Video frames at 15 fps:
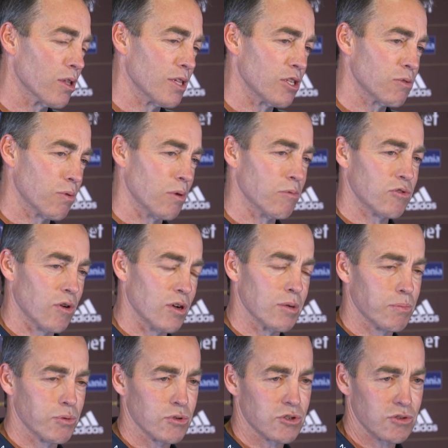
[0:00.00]
that's what I'm trying to
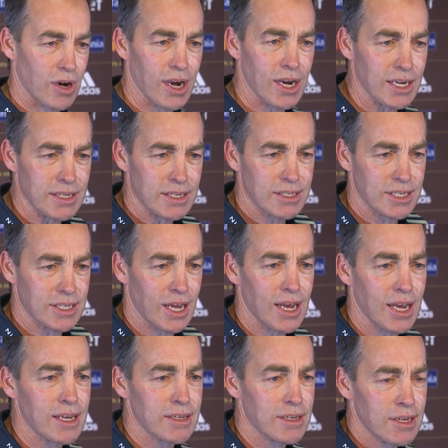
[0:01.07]
portray
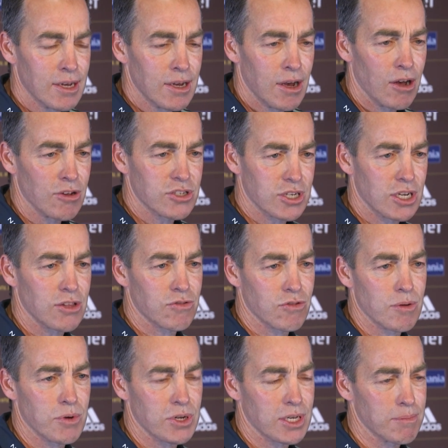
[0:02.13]
today. I'll see
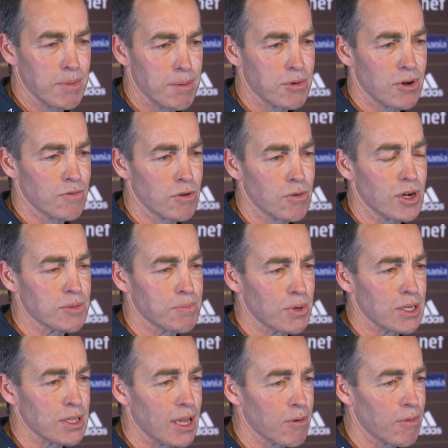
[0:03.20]
through my commitment. I've always
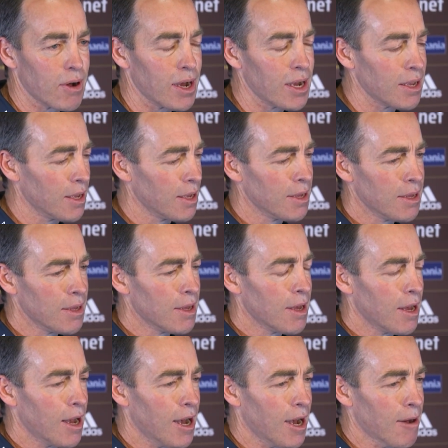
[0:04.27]
been that way.
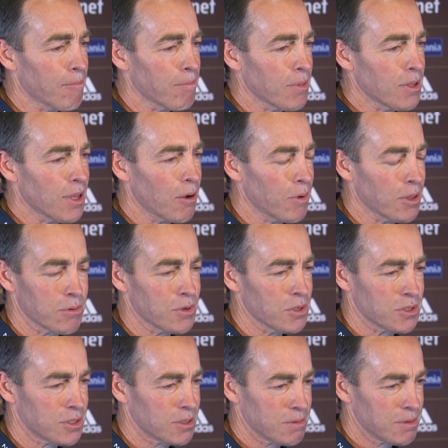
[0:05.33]
Whether it
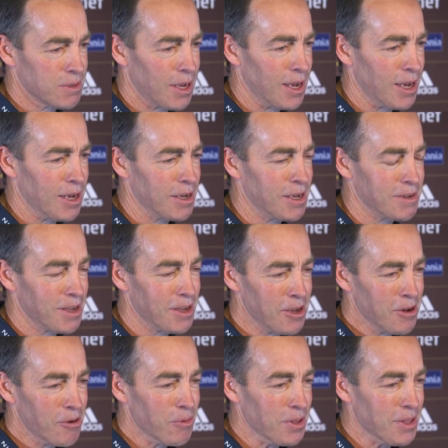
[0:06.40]
was
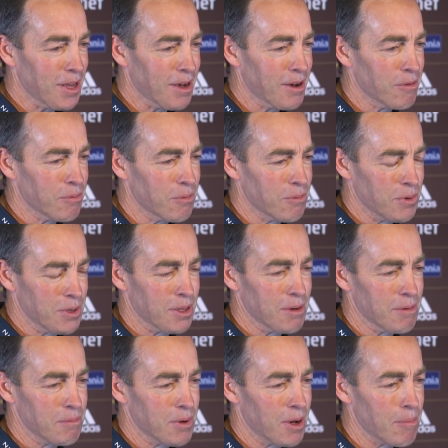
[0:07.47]
with
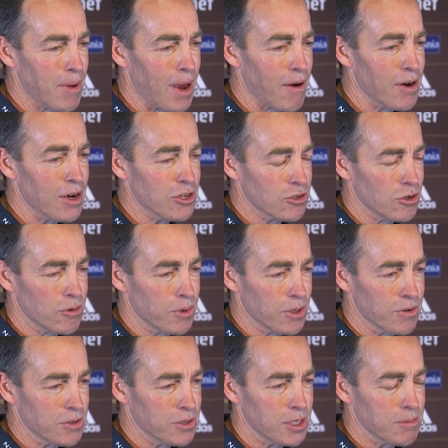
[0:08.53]
a marriage or
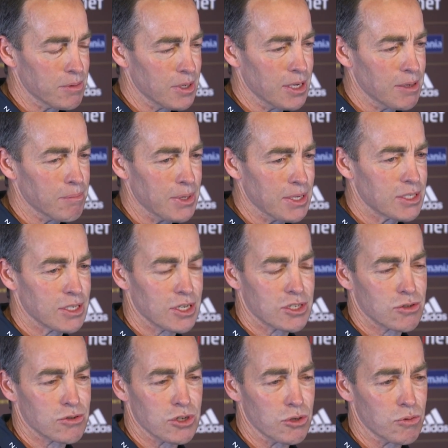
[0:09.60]
whether it's in
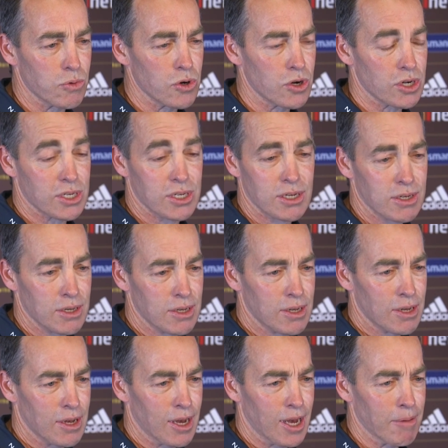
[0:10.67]
business or your work.
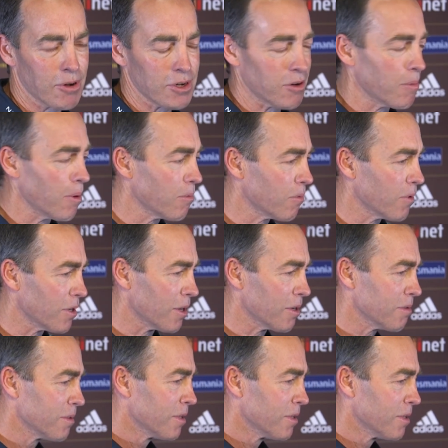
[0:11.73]
I can remember when I